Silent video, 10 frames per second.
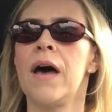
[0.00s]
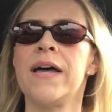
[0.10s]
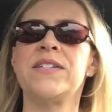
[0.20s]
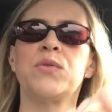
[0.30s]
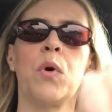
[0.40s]

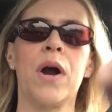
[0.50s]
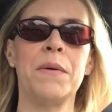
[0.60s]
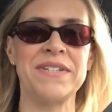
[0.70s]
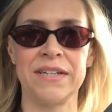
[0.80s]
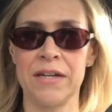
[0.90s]
I swore I
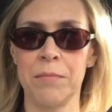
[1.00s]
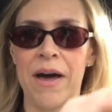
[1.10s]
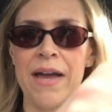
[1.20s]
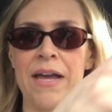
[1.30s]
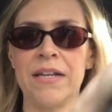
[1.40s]
wasn't going to
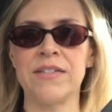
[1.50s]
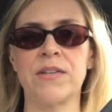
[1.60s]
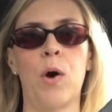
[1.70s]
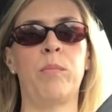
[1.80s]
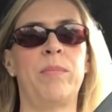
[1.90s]
buy any
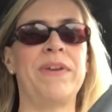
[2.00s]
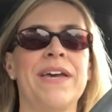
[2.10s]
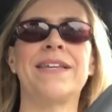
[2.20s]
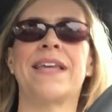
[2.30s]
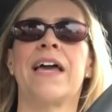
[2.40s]
soap
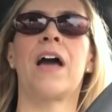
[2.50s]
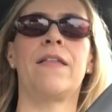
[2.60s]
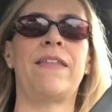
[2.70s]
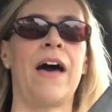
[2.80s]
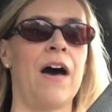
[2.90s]
because I
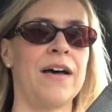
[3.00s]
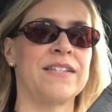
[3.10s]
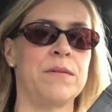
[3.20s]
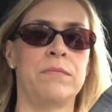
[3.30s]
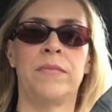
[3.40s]
got that
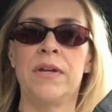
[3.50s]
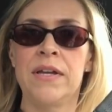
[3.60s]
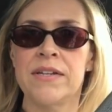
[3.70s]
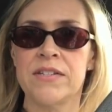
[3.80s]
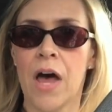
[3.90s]
awesome
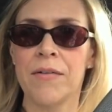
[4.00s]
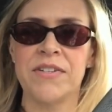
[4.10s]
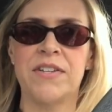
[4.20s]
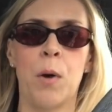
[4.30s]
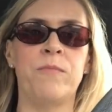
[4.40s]
soft
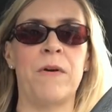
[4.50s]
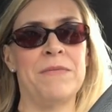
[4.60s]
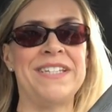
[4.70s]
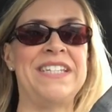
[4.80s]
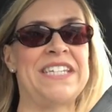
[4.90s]
soap from
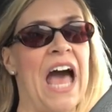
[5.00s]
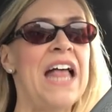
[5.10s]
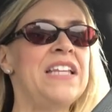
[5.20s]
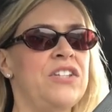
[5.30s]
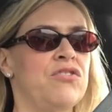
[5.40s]
the
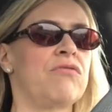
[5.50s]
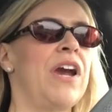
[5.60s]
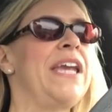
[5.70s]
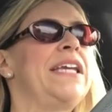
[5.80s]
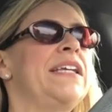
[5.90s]
Dalits,
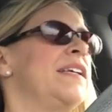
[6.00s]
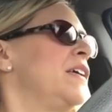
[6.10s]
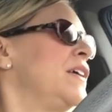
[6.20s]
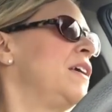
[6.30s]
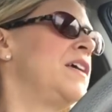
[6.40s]
right?
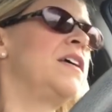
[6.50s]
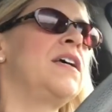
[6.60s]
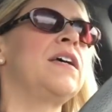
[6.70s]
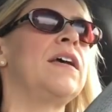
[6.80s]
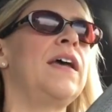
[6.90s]

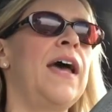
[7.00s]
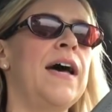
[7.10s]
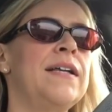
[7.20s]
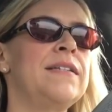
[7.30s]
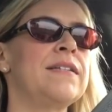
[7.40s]

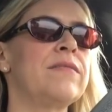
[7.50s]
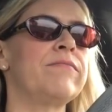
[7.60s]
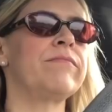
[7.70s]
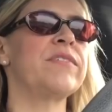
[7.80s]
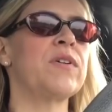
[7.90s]
And
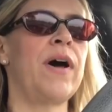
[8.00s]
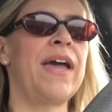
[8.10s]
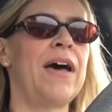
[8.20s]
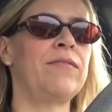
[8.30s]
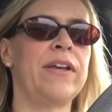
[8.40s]
so I
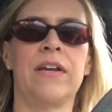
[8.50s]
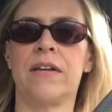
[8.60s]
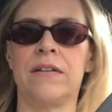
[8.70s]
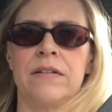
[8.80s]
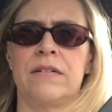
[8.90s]
have like
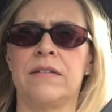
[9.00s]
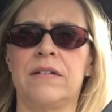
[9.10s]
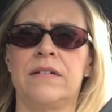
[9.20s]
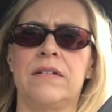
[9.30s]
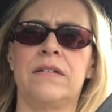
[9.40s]

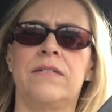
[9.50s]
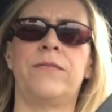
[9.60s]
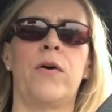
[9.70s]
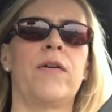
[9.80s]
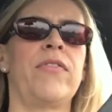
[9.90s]

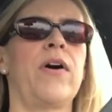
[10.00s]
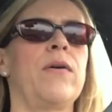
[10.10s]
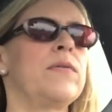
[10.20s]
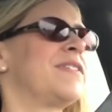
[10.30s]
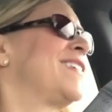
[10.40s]
four of
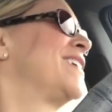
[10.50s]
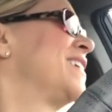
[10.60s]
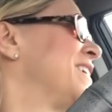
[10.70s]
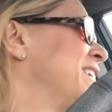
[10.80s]
those.